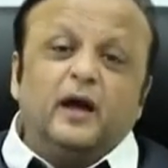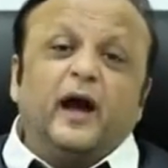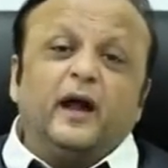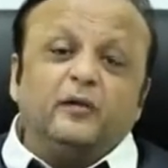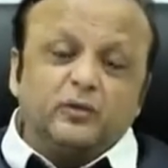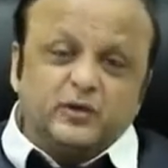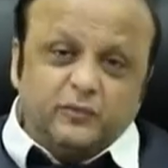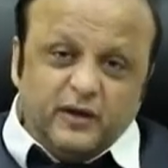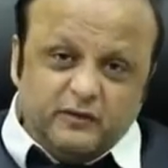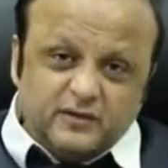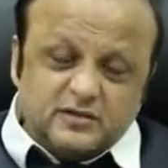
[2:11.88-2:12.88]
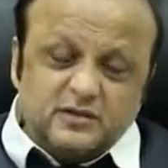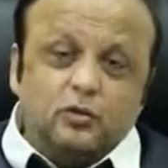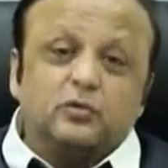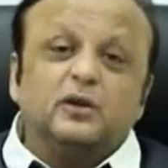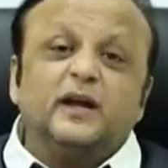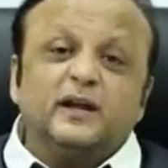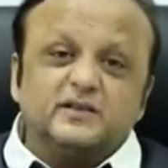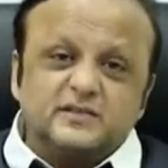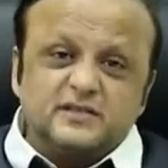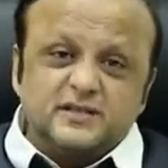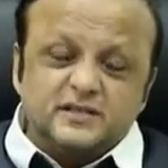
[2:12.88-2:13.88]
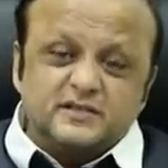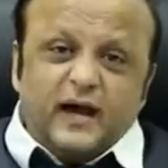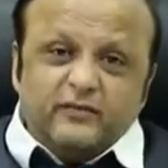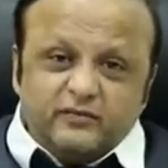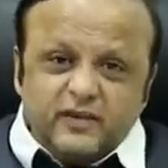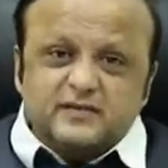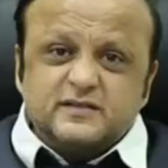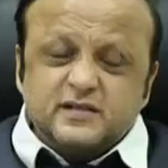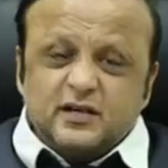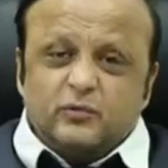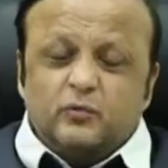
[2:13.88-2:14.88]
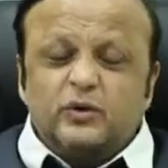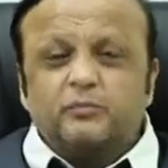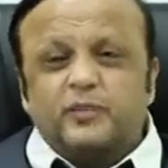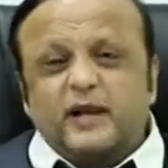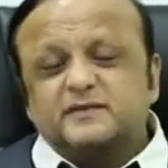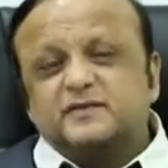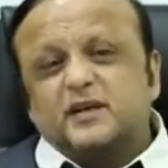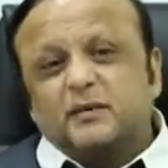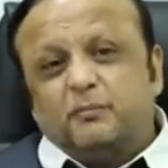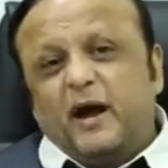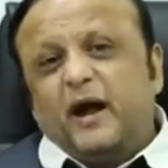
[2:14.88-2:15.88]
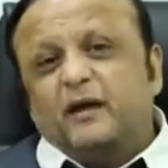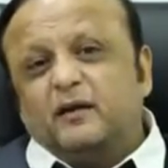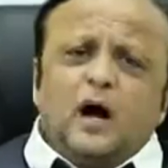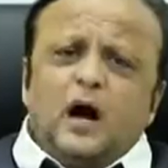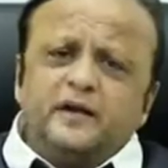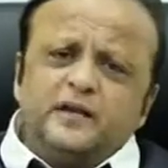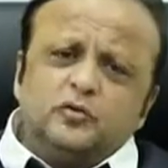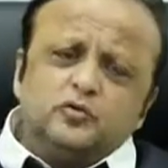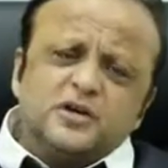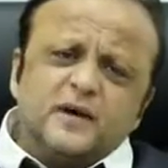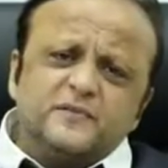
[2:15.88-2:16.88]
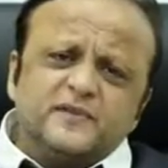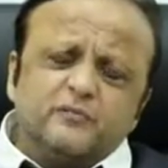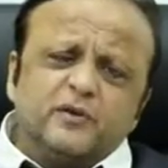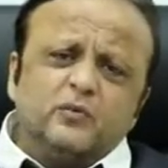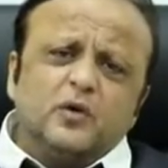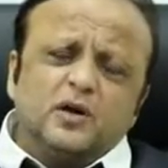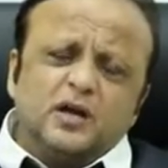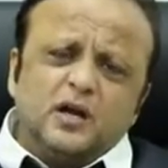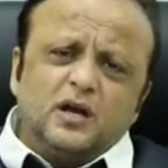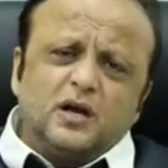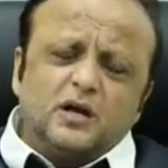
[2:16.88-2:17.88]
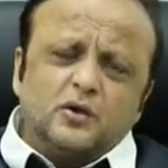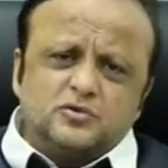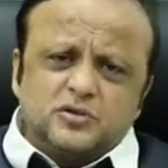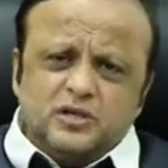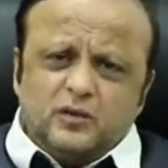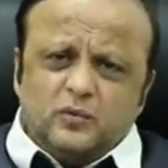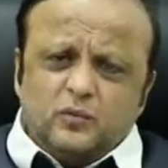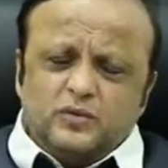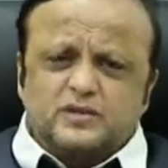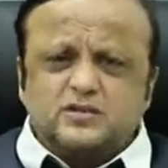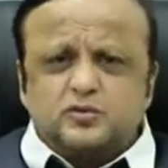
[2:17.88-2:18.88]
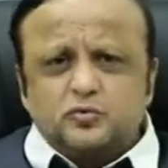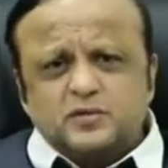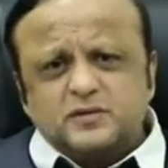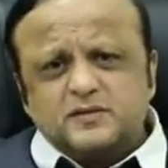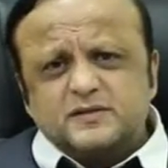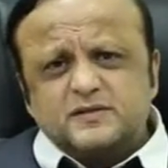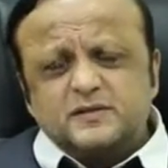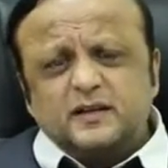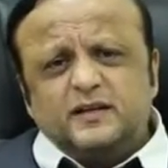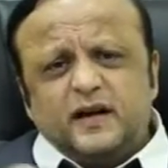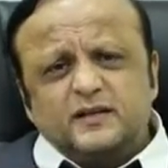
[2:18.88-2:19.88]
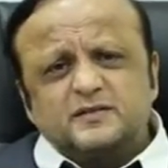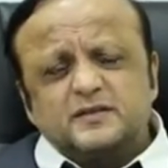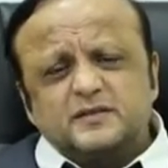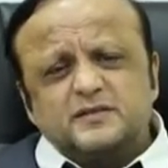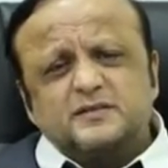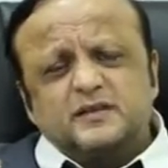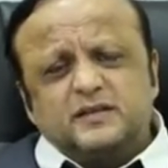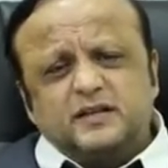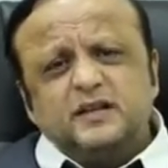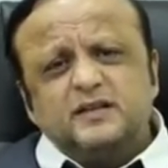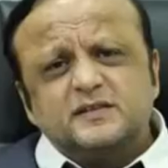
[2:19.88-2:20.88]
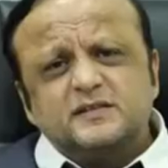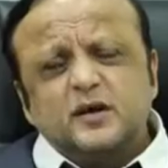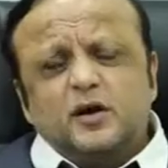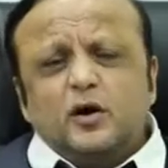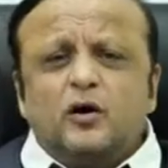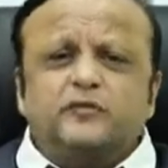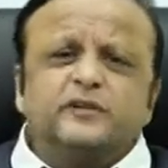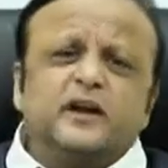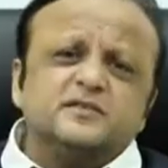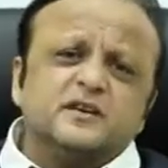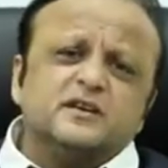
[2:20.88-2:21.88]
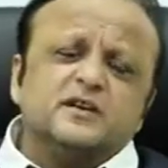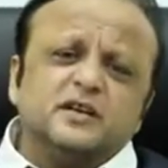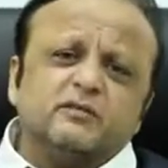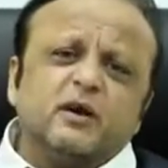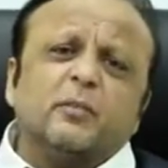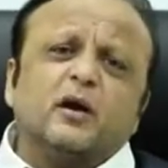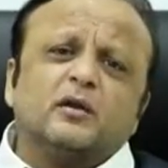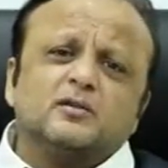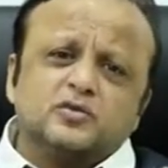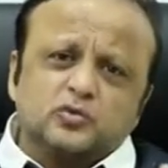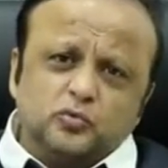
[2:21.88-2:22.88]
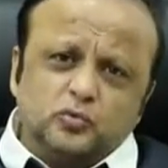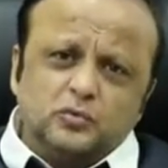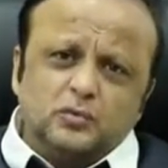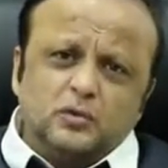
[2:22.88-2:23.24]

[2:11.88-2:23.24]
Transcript: and with the various local agencies. And this year, with plastic ban, our eco champs have been working closely with the students, the youngsters, the teens of the Ajinkya D.Y. Patil School.